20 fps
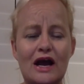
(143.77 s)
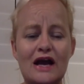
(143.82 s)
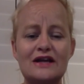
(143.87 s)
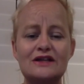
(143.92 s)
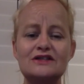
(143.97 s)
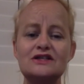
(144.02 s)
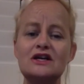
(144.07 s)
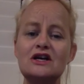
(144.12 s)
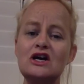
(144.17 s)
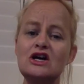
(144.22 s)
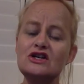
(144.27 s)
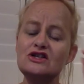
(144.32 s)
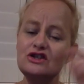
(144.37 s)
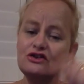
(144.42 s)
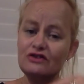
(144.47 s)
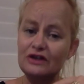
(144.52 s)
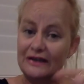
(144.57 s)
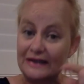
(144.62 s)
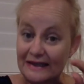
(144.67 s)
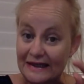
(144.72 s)
And so
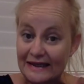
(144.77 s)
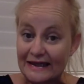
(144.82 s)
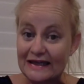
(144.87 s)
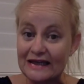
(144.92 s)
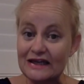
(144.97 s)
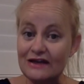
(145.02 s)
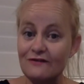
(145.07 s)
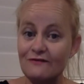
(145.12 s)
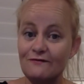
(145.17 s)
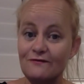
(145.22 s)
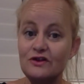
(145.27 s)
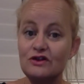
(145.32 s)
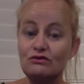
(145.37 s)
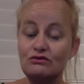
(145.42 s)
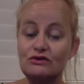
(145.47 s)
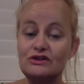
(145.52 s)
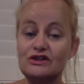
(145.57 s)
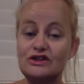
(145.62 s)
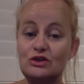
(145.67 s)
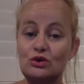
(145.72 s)
the link for the
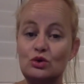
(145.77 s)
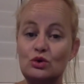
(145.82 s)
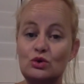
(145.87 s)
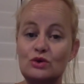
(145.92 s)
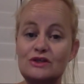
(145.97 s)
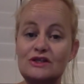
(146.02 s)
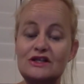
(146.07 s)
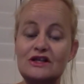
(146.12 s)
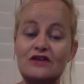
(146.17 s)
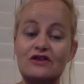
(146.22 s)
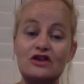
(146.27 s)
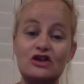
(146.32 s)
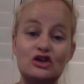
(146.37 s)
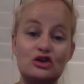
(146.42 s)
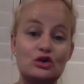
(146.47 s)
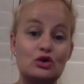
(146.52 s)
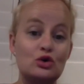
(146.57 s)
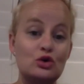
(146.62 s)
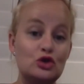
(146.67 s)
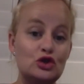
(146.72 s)
resource that
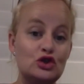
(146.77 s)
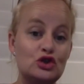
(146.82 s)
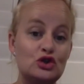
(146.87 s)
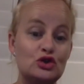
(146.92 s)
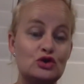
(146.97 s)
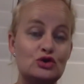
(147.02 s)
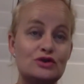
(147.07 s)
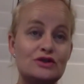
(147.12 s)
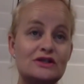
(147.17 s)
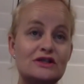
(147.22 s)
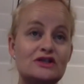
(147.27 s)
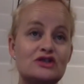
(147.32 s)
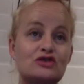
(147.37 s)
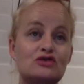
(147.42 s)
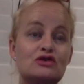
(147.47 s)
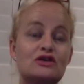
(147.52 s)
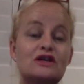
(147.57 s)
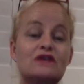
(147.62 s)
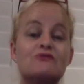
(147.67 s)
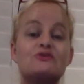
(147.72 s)
you could use
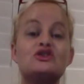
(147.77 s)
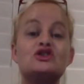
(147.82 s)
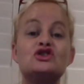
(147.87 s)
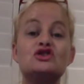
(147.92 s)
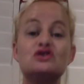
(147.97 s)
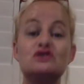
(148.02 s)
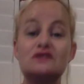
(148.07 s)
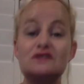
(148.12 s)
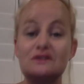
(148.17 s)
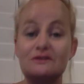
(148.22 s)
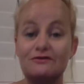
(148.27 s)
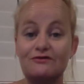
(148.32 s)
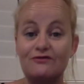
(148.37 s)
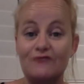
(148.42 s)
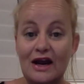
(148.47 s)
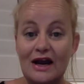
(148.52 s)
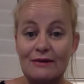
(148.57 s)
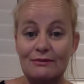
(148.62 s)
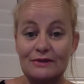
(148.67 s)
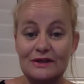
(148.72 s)
to give students and
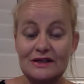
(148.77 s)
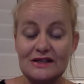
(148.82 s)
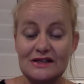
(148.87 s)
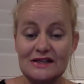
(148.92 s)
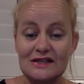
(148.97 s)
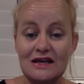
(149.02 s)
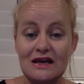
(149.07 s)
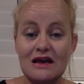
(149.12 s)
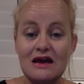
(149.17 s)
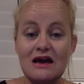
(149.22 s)
families